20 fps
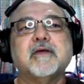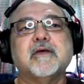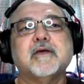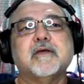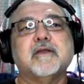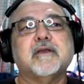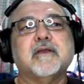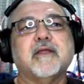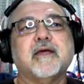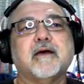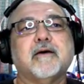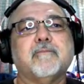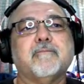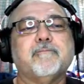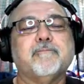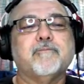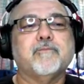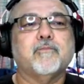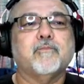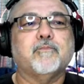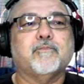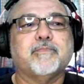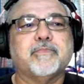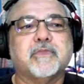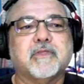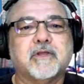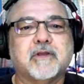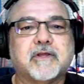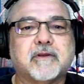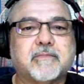Now,
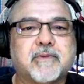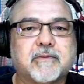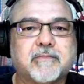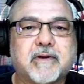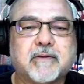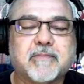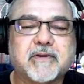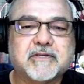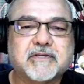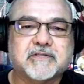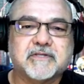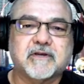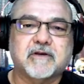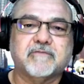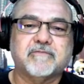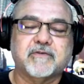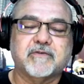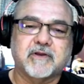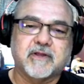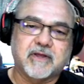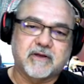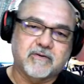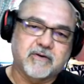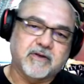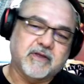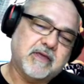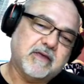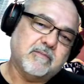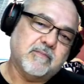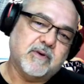a little bit about myself and how I
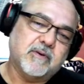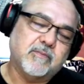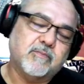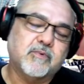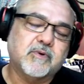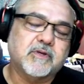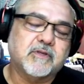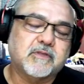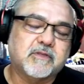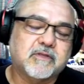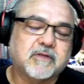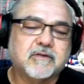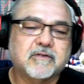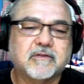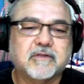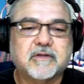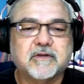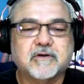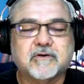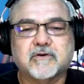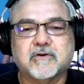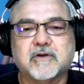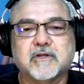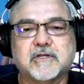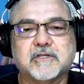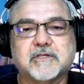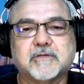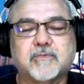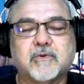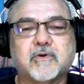came up with the Internal
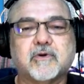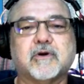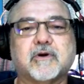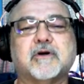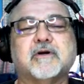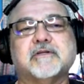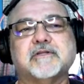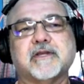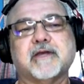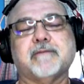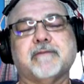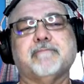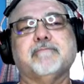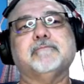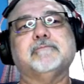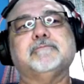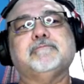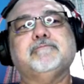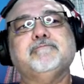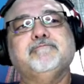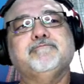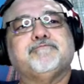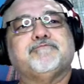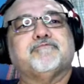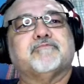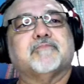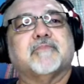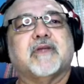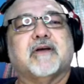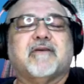Explorer is that
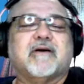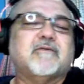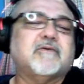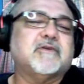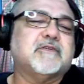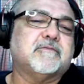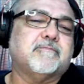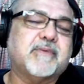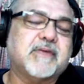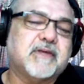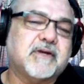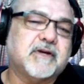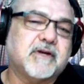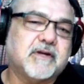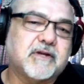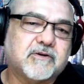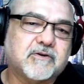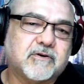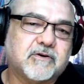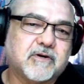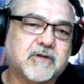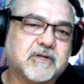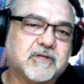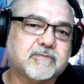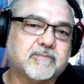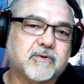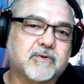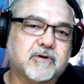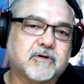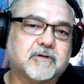I've always been an internal
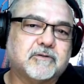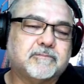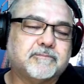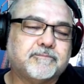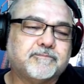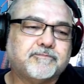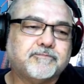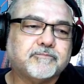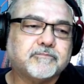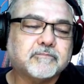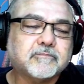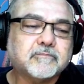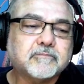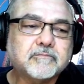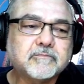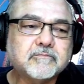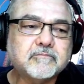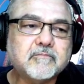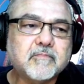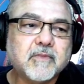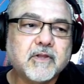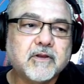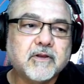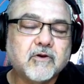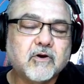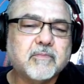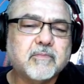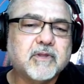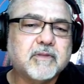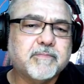explorer.
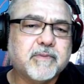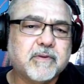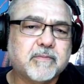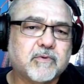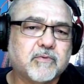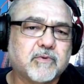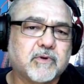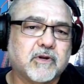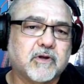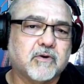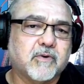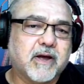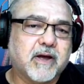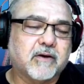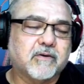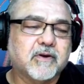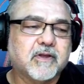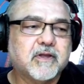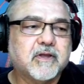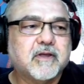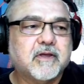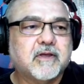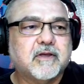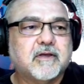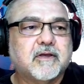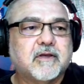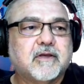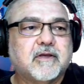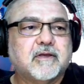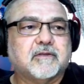Normally people would go out,
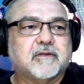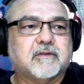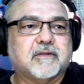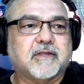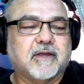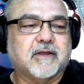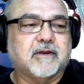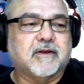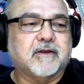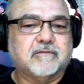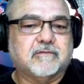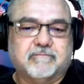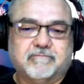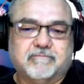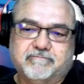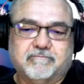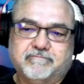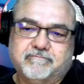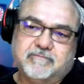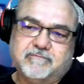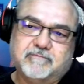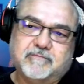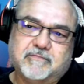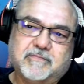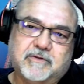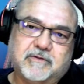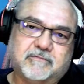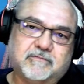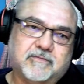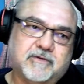they'd,
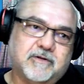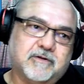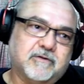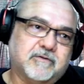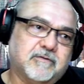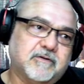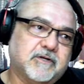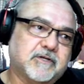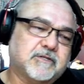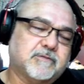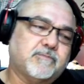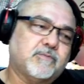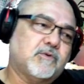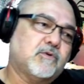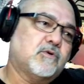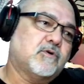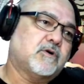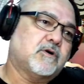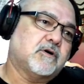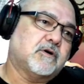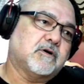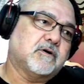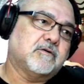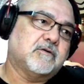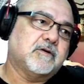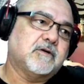you know, explored